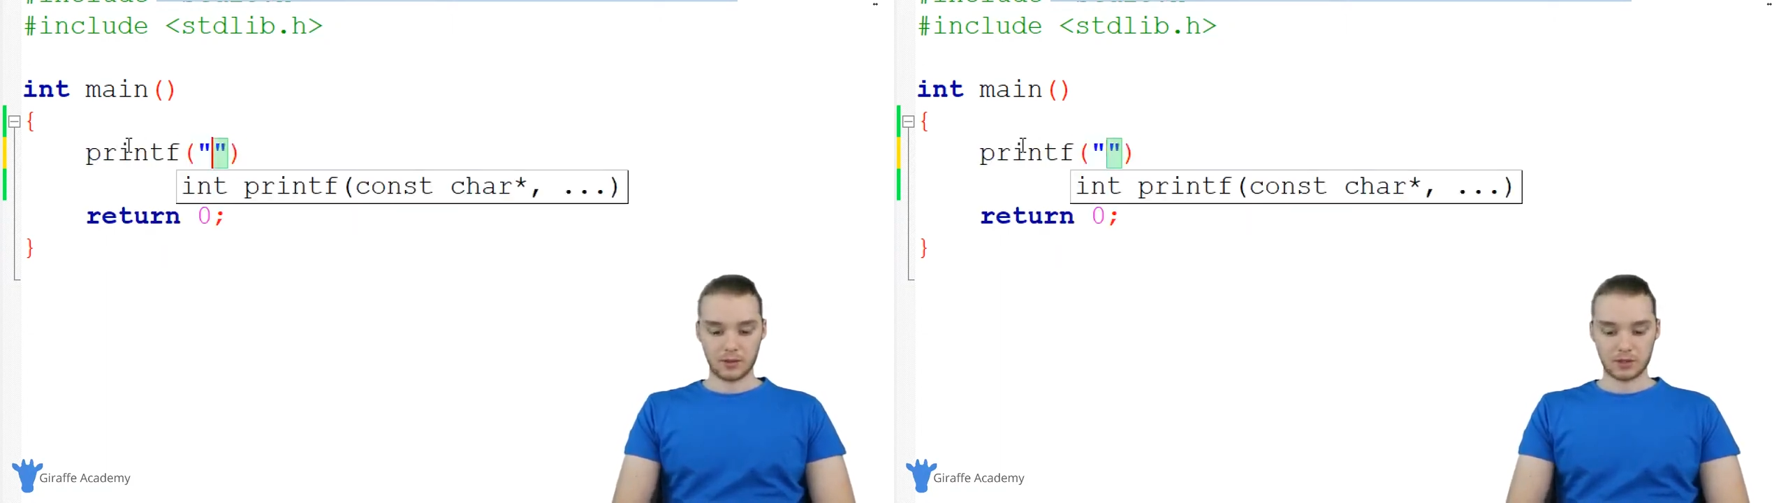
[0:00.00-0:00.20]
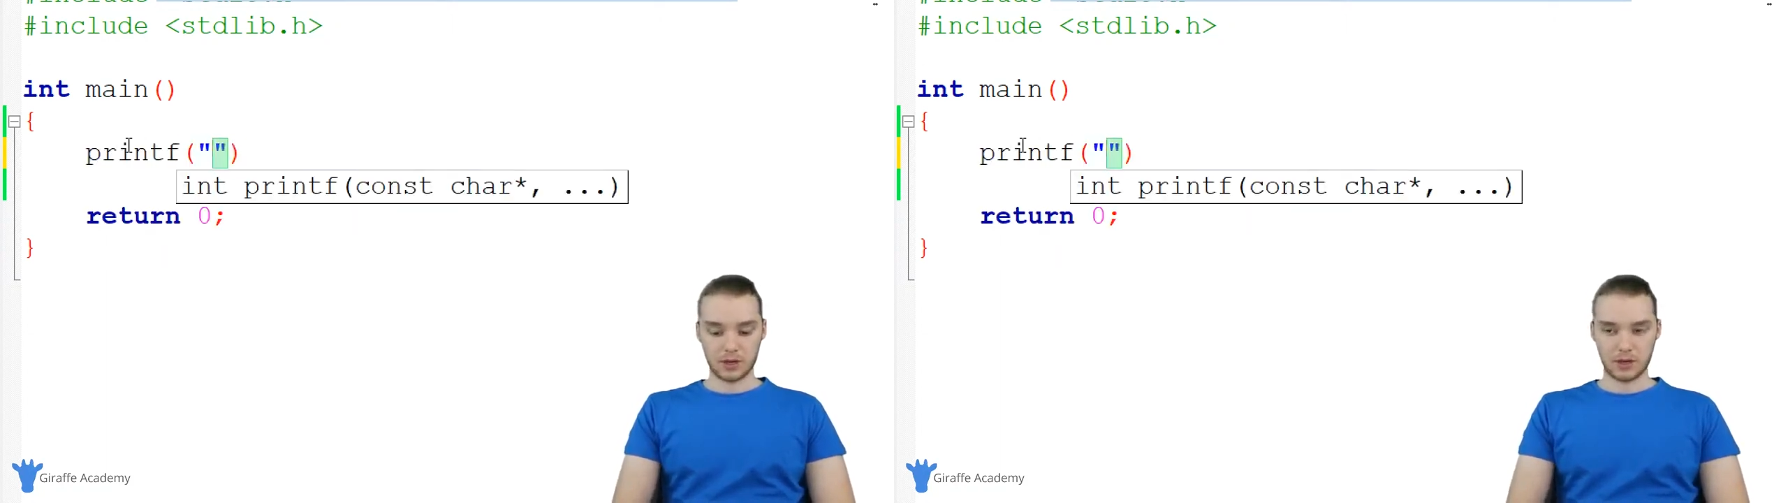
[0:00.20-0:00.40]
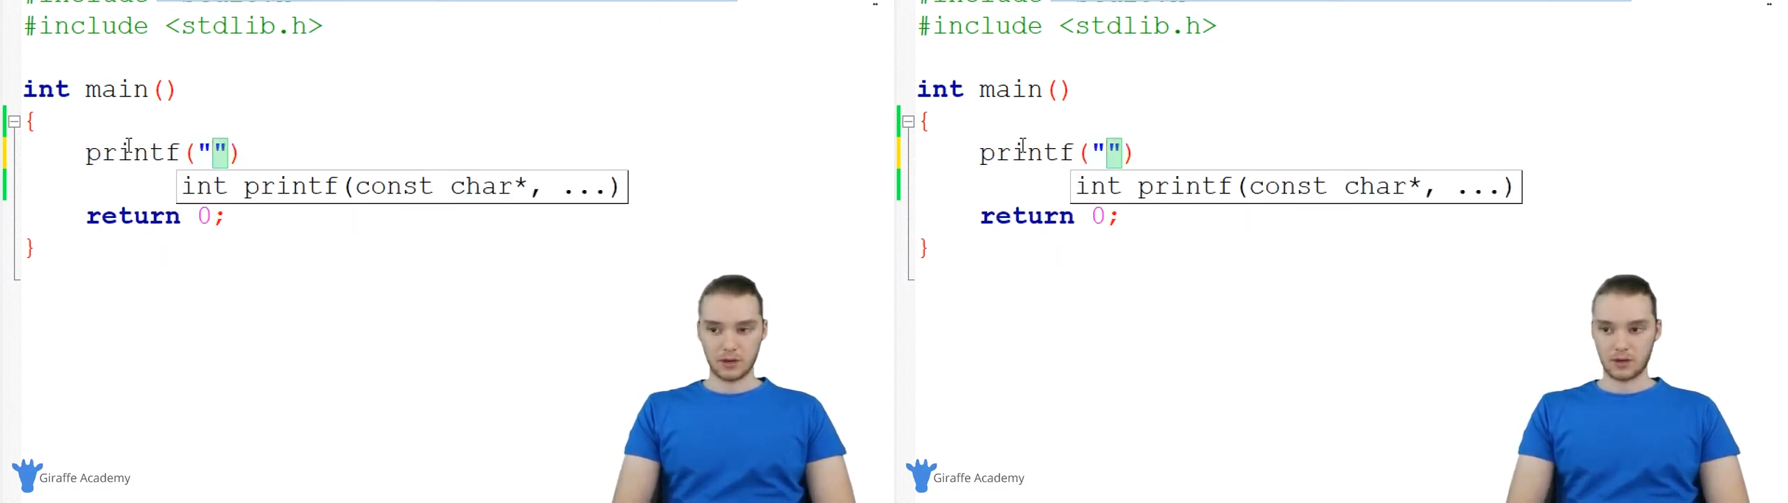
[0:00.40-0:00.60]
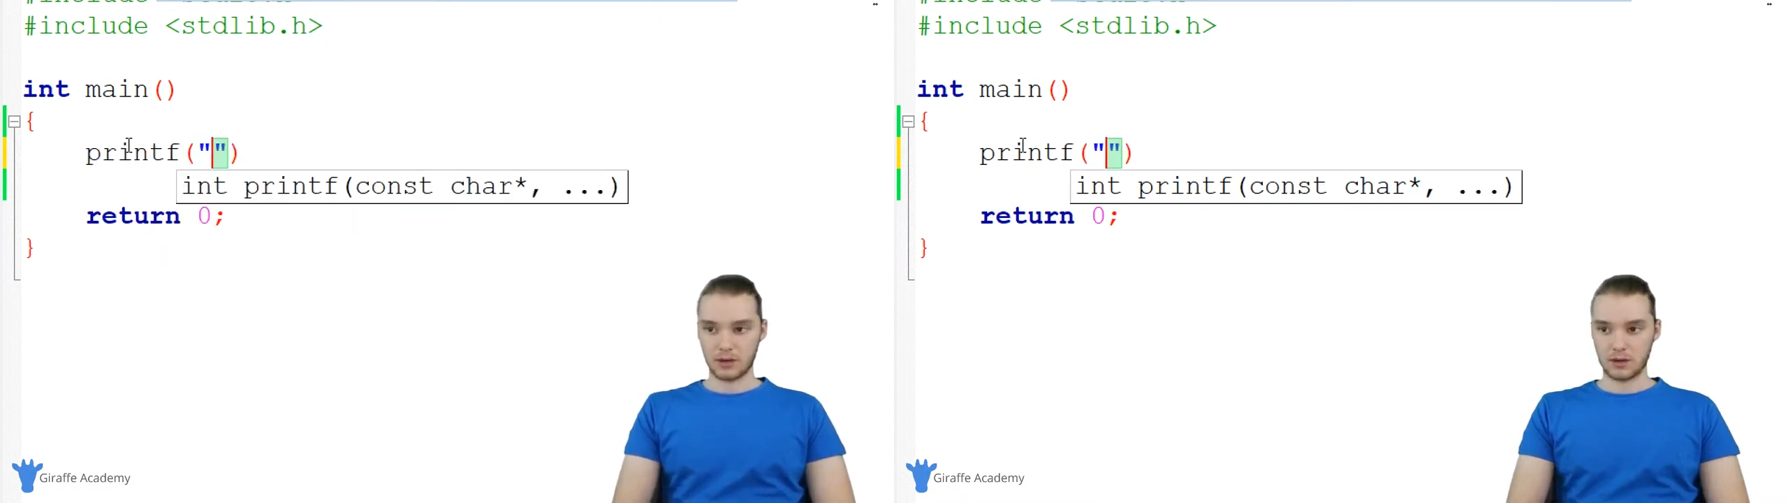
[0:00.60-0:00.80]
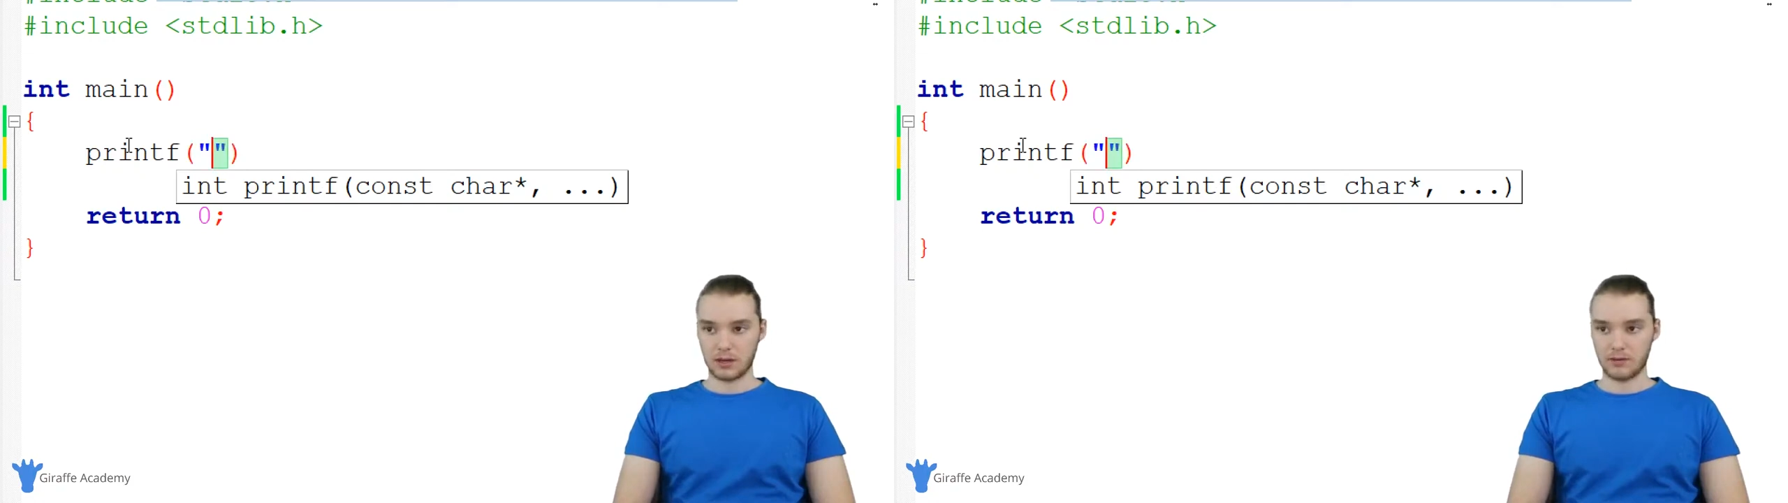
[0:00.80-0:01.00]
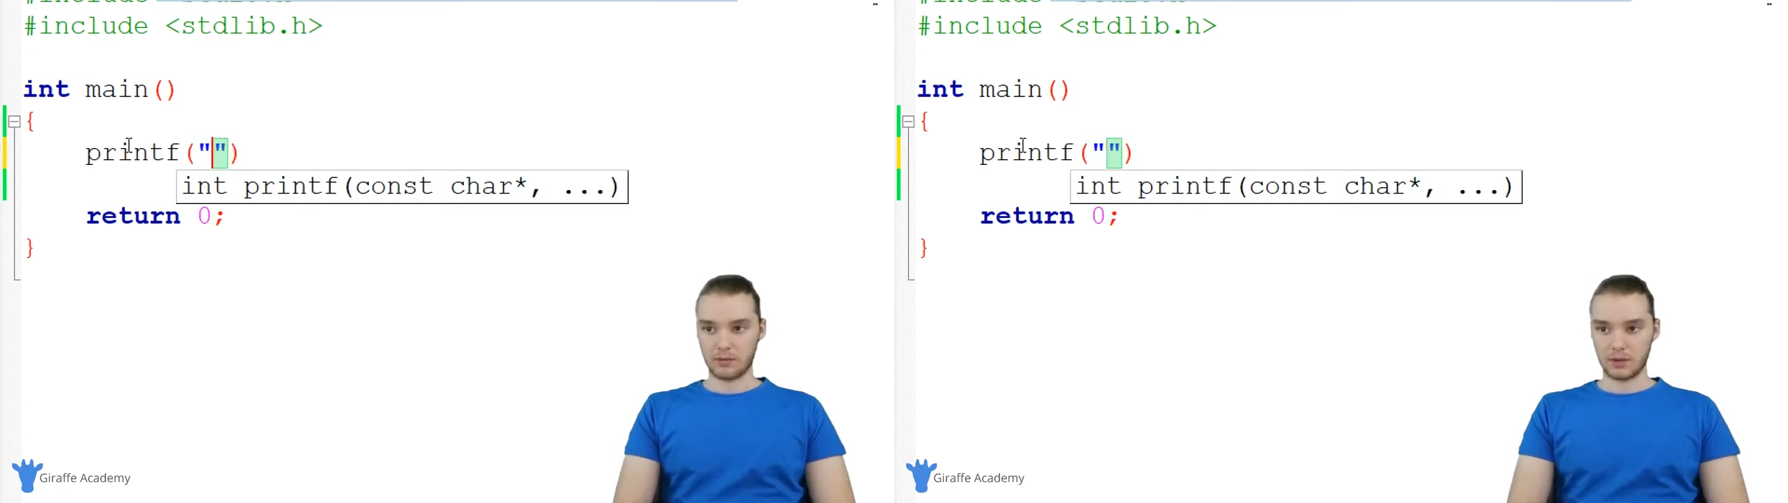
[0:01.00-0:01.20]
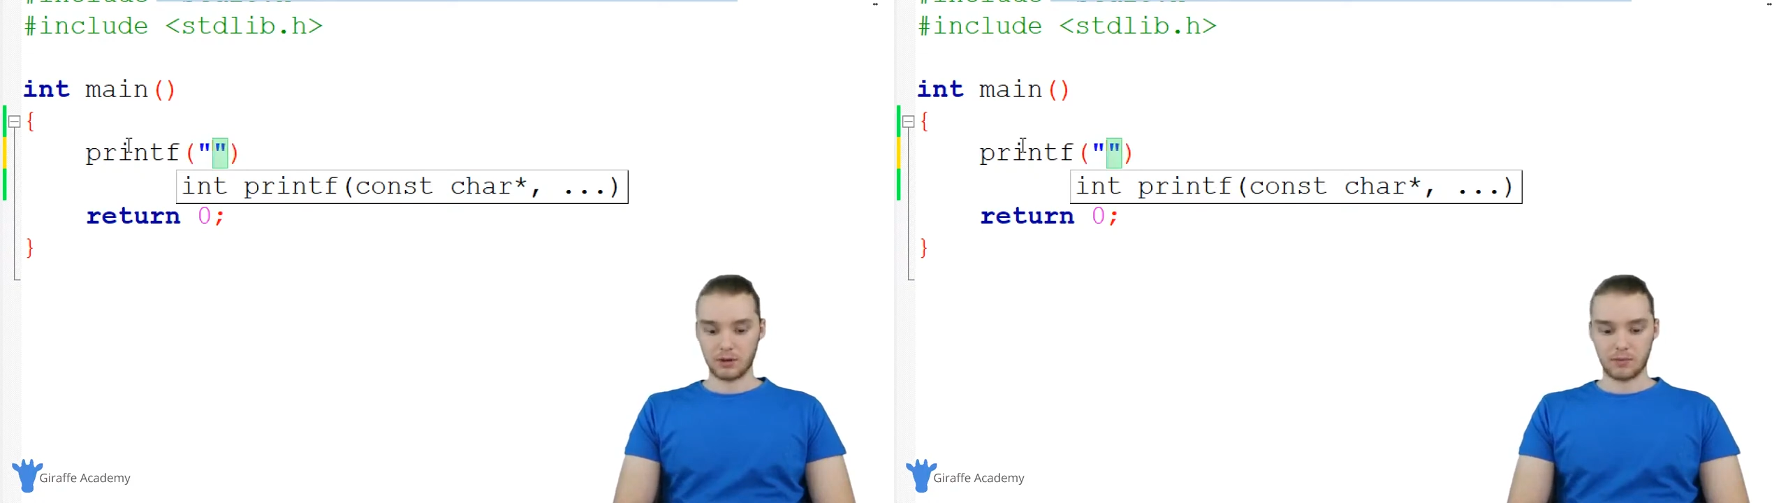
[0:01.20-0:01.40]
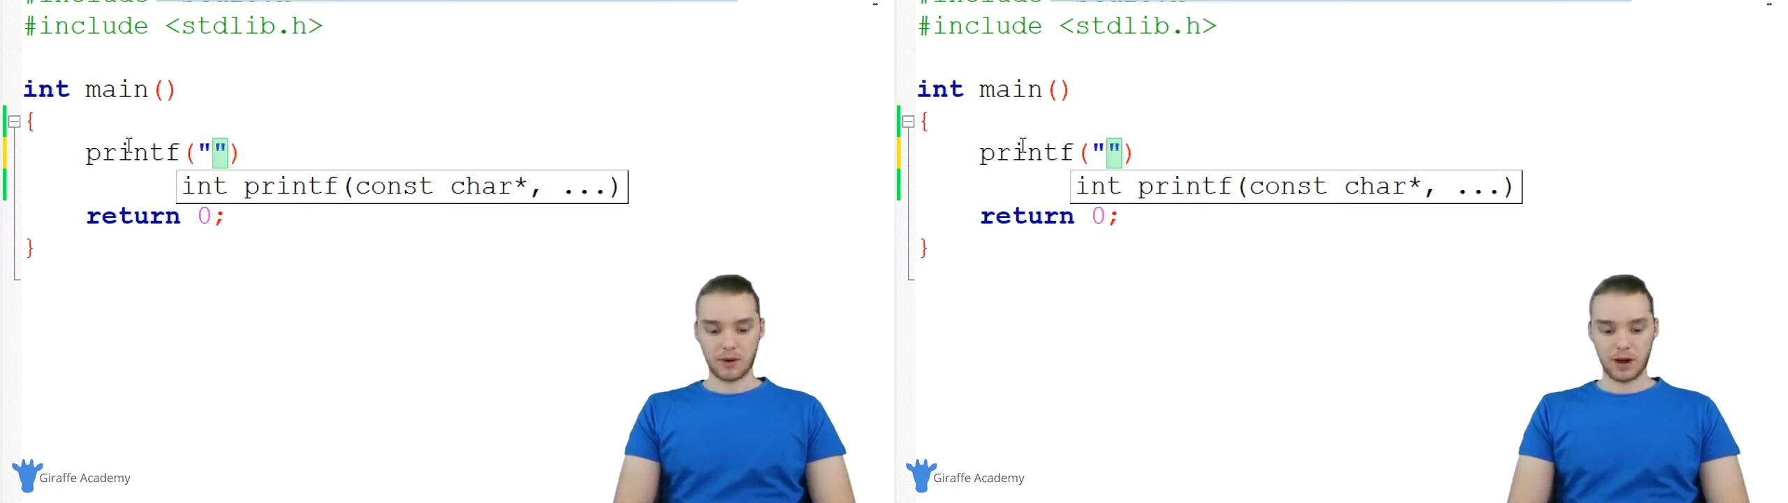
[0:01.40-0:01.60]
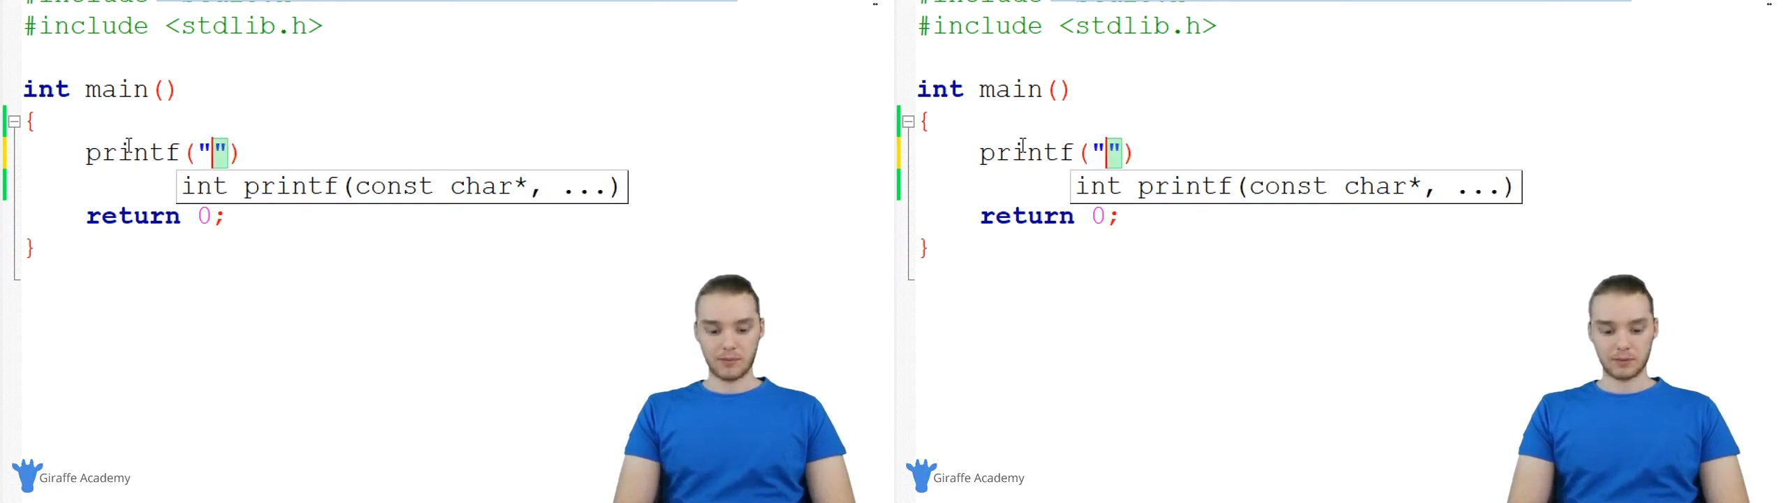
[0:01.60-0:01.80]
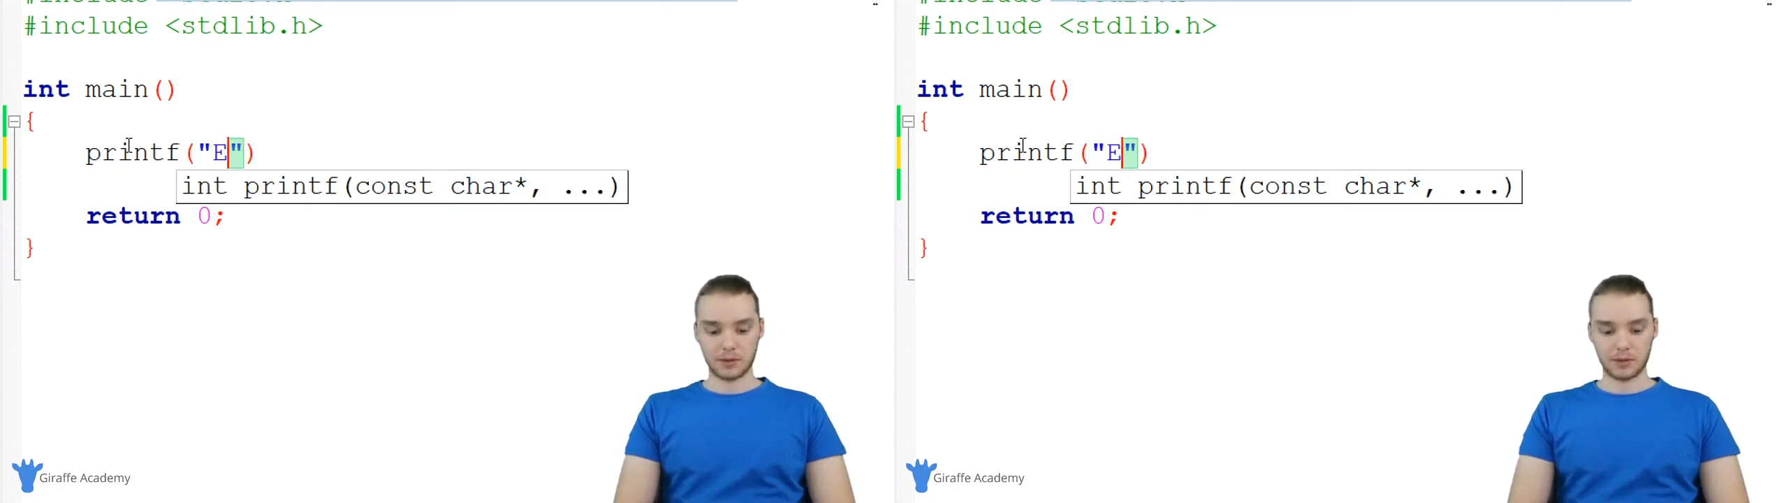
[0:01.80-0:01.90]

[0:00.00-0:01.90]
we're just gonna give them a little prompt.